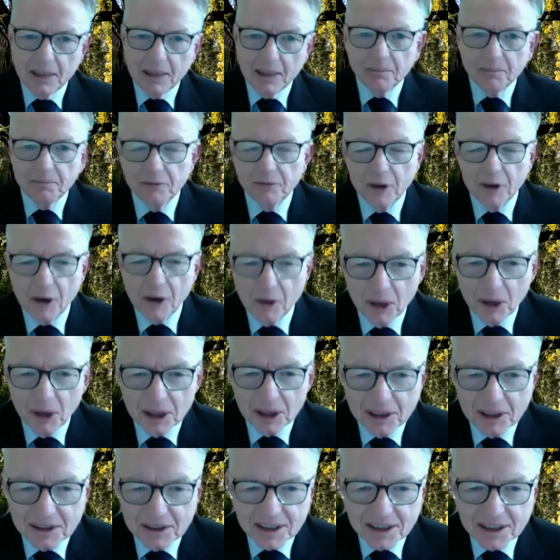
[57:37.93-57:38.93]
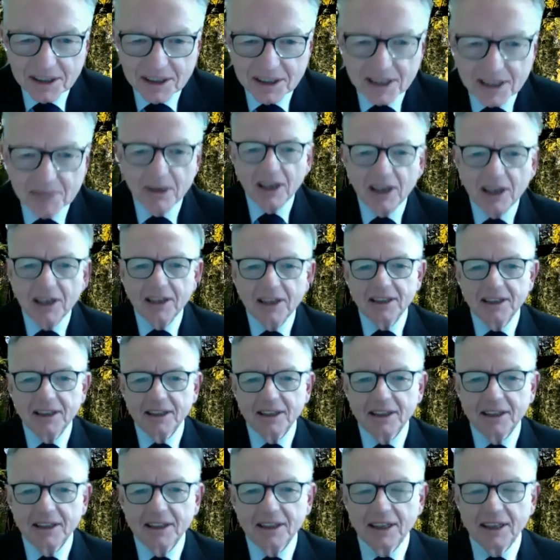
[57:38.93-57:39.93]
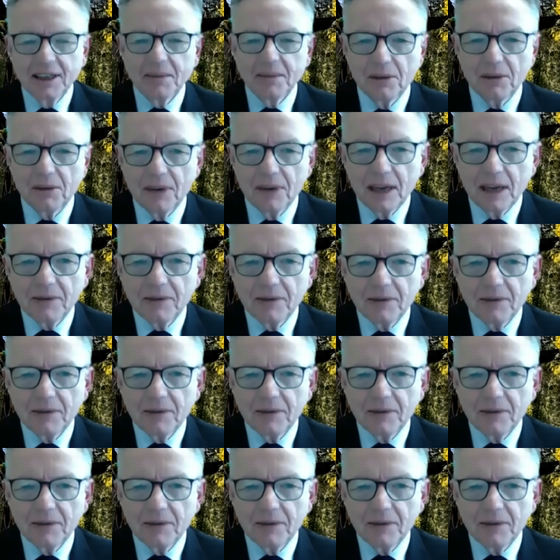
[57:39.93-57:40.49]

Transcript: very well indeed by Ravi.